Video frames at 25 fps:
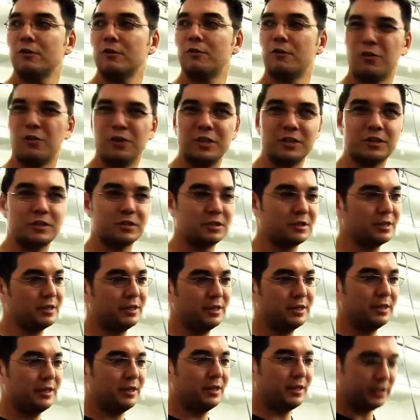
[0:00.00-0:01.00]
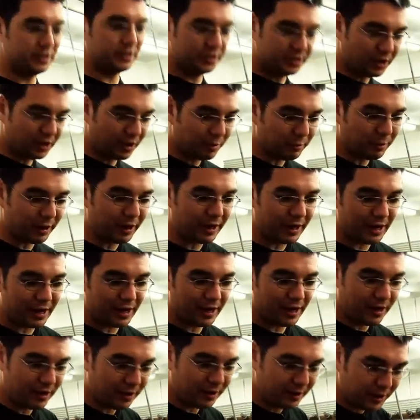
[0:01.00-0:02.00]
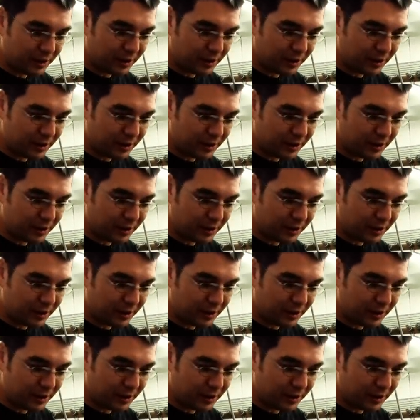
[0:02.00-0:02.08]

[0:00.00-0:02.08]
For us, it's done by hand,